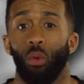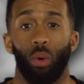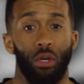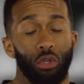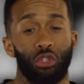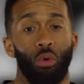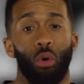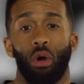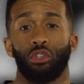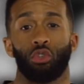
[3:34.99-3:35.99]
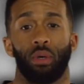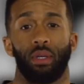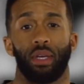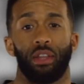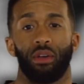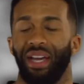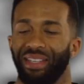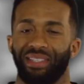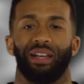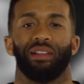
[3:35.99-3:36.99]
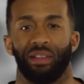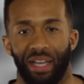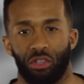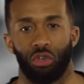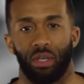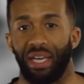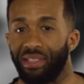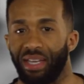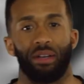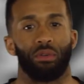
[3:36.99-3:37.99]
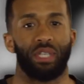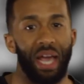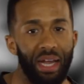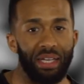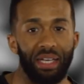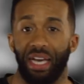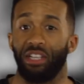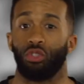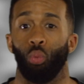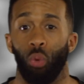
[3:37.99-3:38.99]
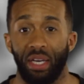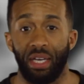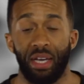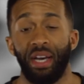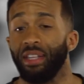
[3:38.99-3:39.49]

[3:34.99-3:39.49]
When those two are on screen together, it's electric, it's entertaining, it's witty.